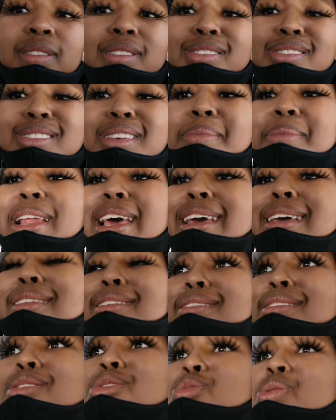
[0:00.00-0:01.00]
So I'm like
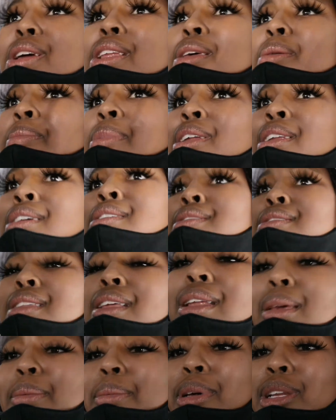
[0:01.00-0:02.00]
20 minutes,
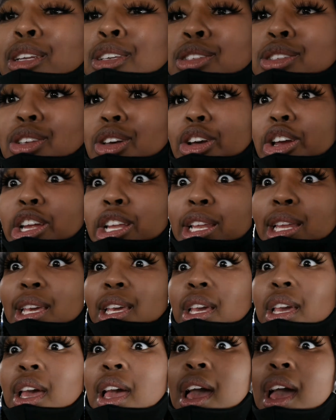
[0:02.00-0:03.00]
30 minutes
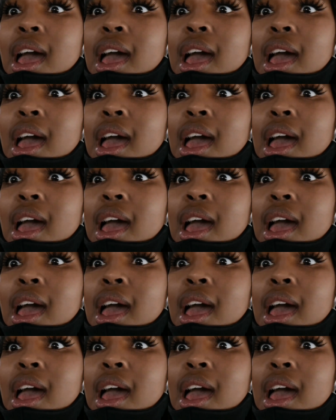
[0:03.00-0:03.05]
early.